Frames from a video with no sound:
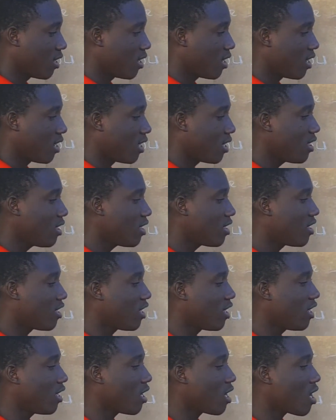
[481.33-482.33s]
and
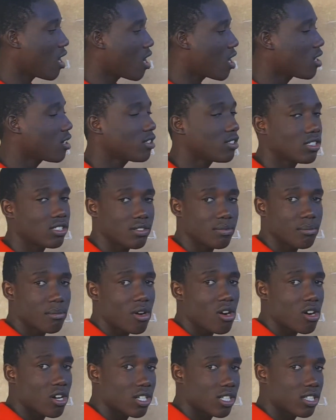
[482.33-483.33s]
they are
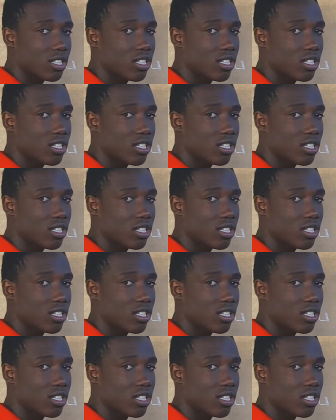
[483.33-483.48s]
smart.